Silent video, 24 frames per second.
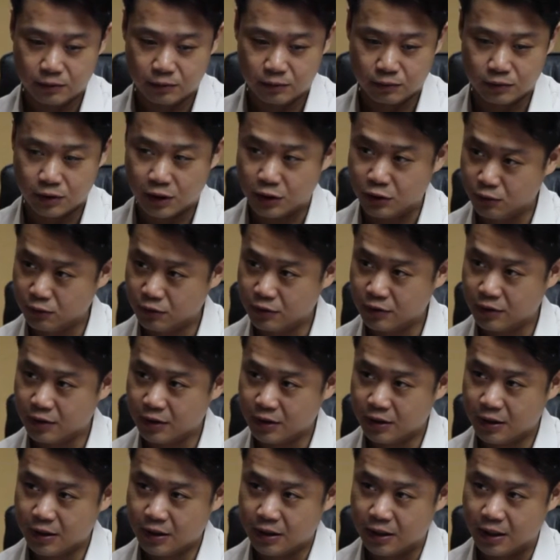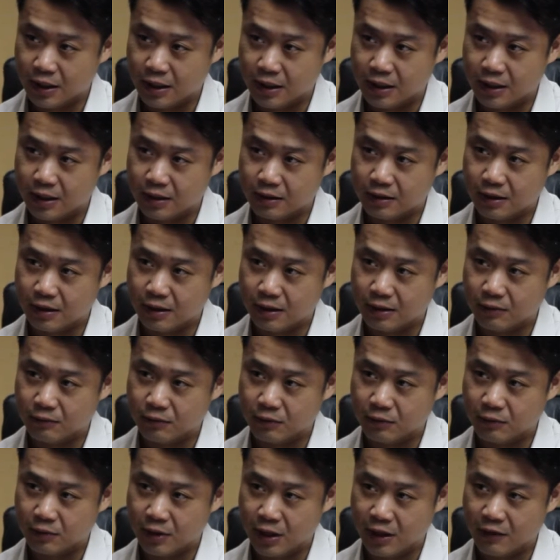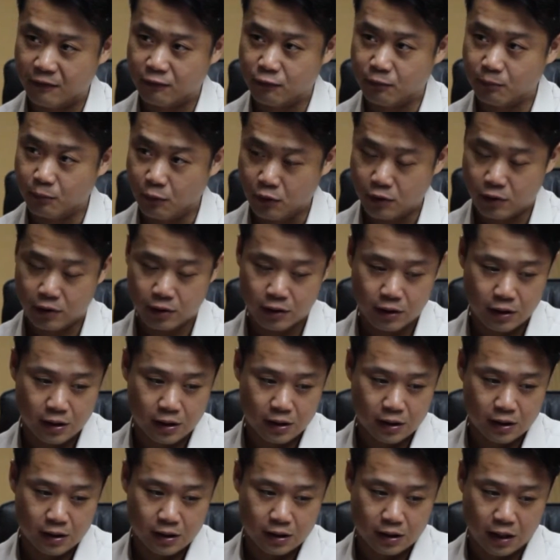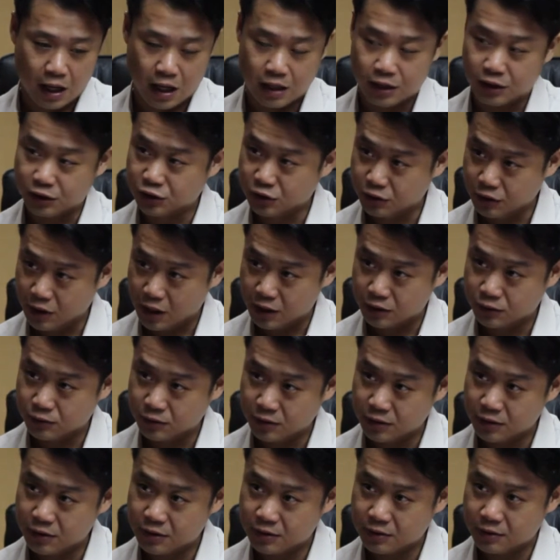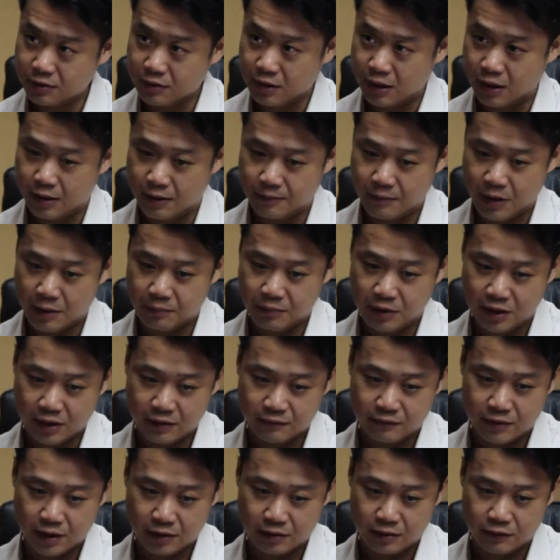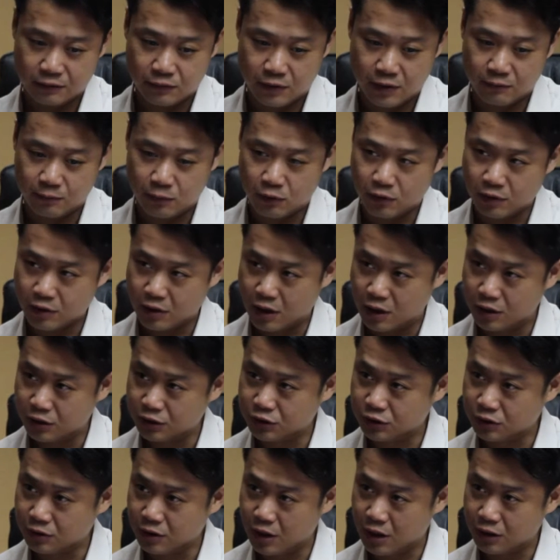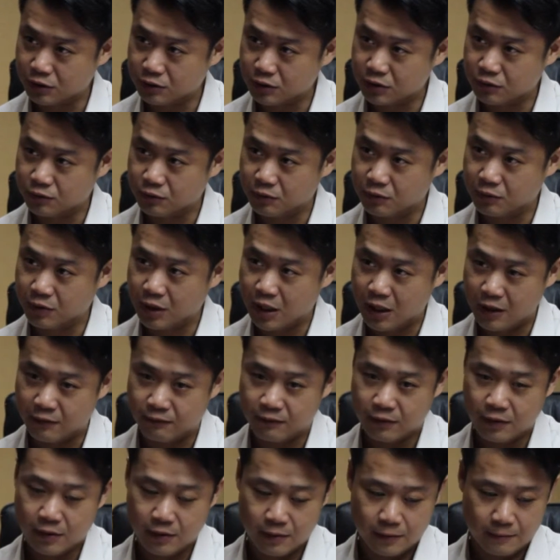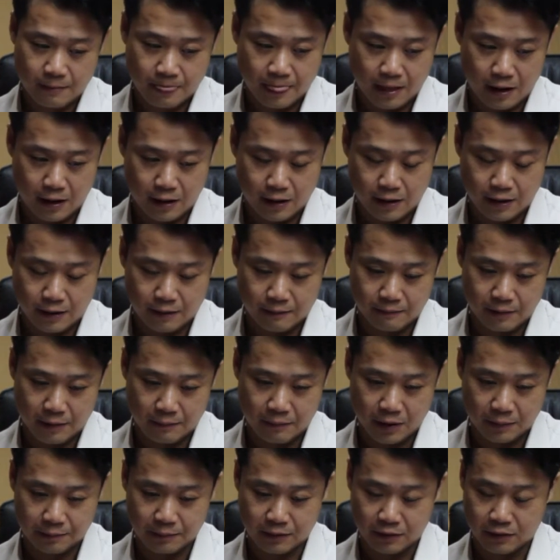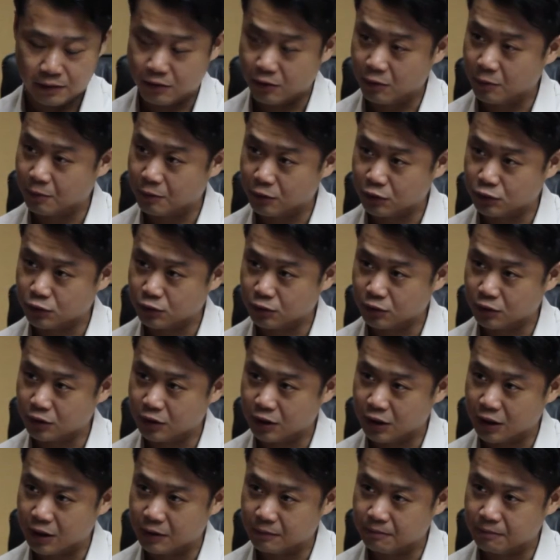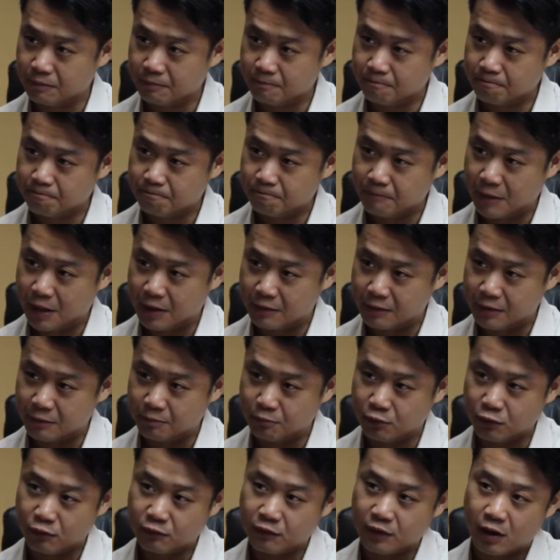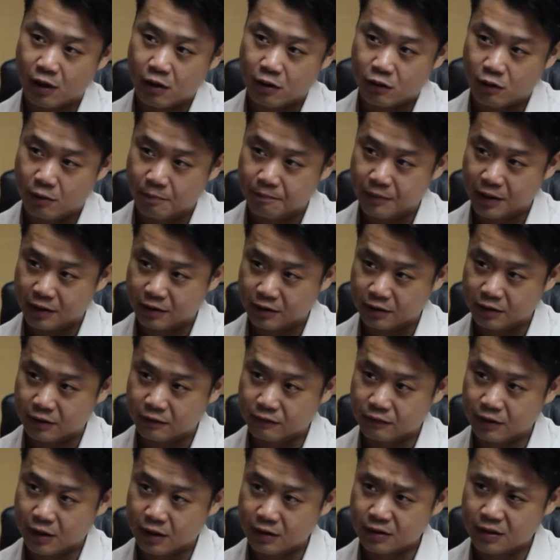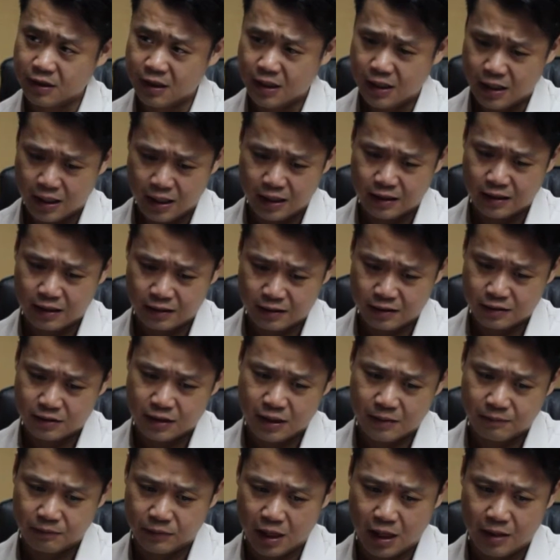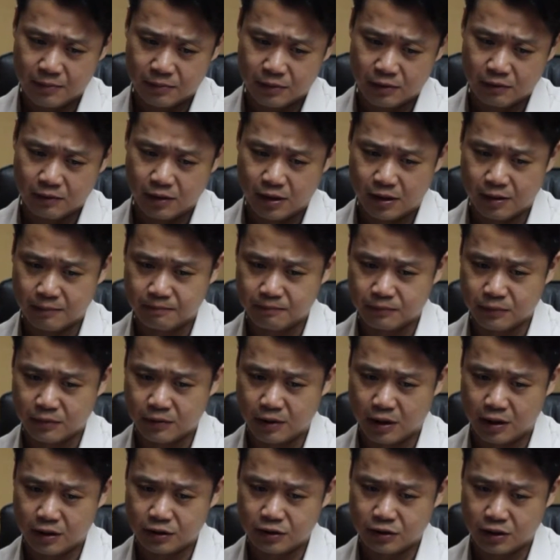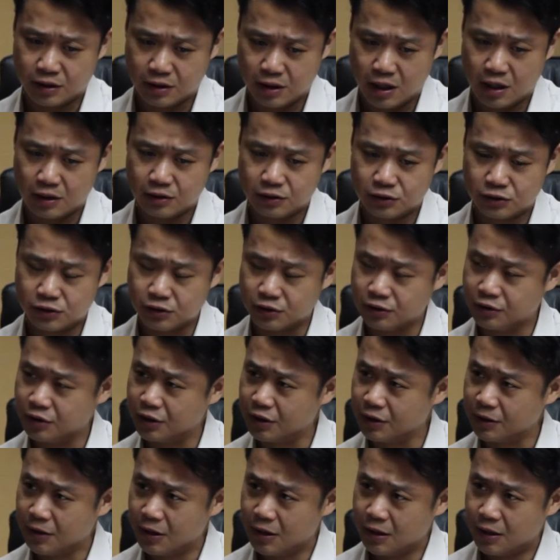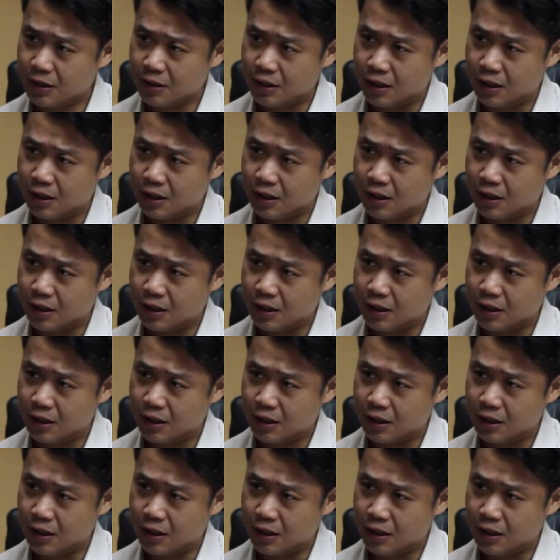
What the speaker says: the youth, and we will have more college graduates. I believe that if we have more college graduates, we will have a better opportunity in improving our competitiveness. And at the same time, a college degree